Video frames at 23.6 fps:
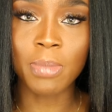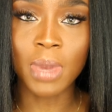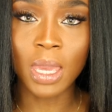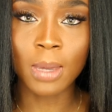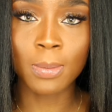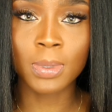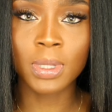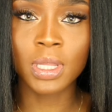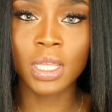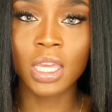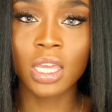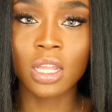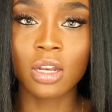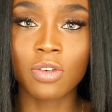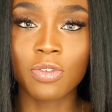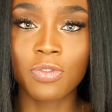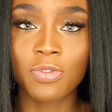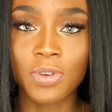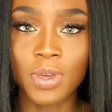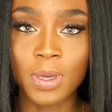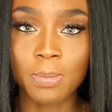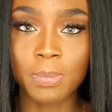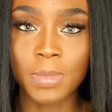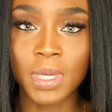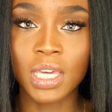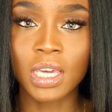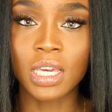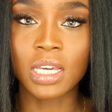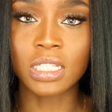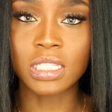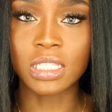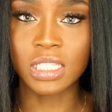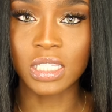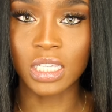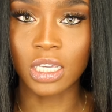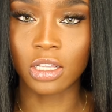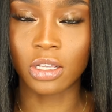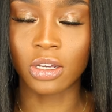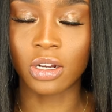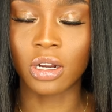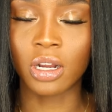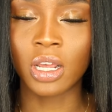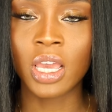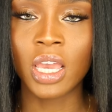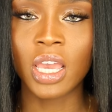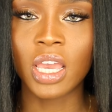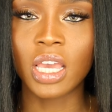Maybelline Fit Me
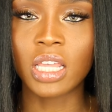Concealer.